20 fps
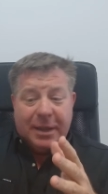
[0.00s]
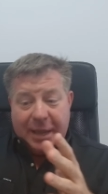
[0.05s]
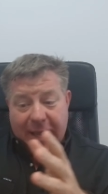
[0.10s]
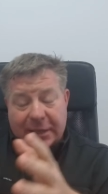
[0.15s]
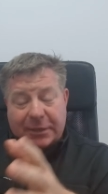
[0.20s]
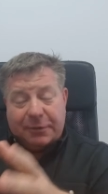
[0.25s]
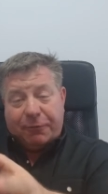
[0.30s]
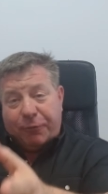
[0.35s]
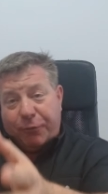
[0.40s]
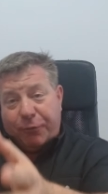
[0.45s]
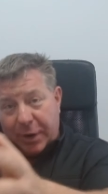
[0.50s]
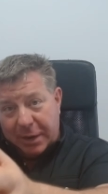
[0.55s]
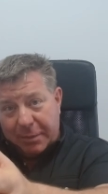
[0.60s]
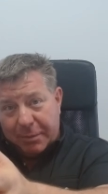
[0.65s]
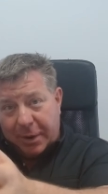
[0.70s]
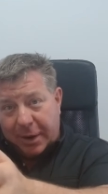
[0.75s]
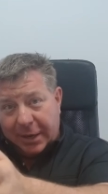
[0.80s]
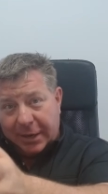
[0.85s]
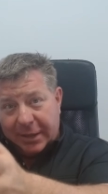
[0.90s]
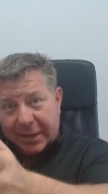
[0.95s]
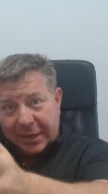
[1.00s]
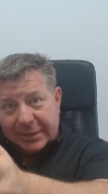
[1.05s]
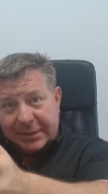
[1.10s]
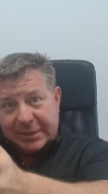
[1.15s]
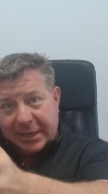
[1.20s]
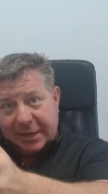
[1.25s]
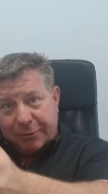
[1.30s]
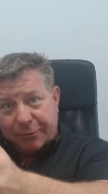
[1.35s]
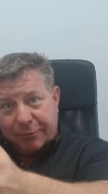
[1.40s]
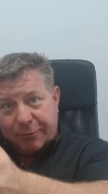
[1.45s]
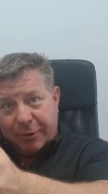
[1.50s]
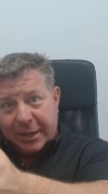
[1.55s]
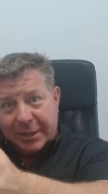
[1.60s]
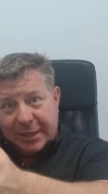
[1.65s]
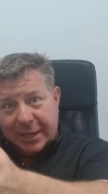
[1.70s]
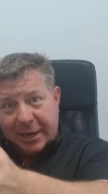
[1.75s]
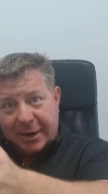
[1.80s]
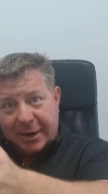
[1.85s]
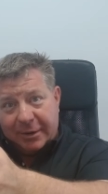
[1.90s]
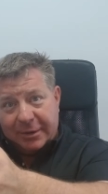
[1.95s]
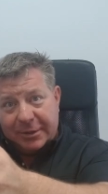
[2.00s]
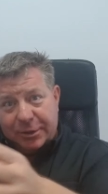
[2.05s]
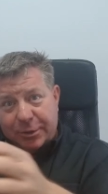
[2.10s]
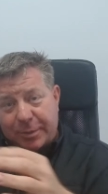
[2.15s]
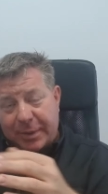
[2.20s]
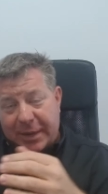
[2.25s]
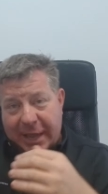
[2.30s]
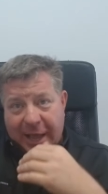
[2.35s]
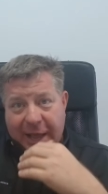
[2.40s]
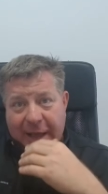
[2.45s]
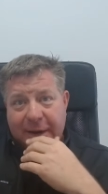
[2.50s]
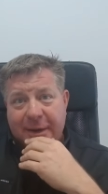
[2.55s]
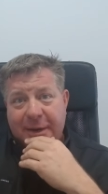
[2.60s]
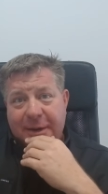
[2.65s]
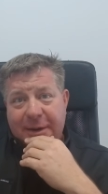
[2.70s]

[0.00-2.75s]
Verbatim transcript: It's free money that's sitting right there to be had.